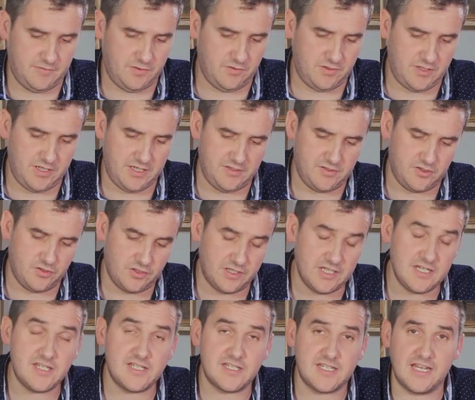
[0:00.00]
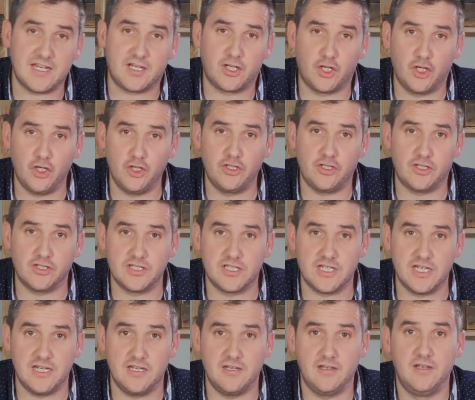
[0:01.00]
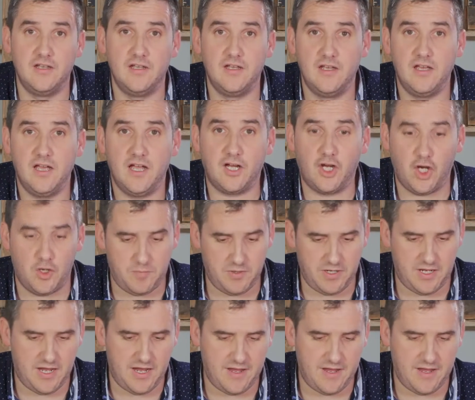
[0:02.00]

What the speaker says: Okay, so this stick could contain a cup and a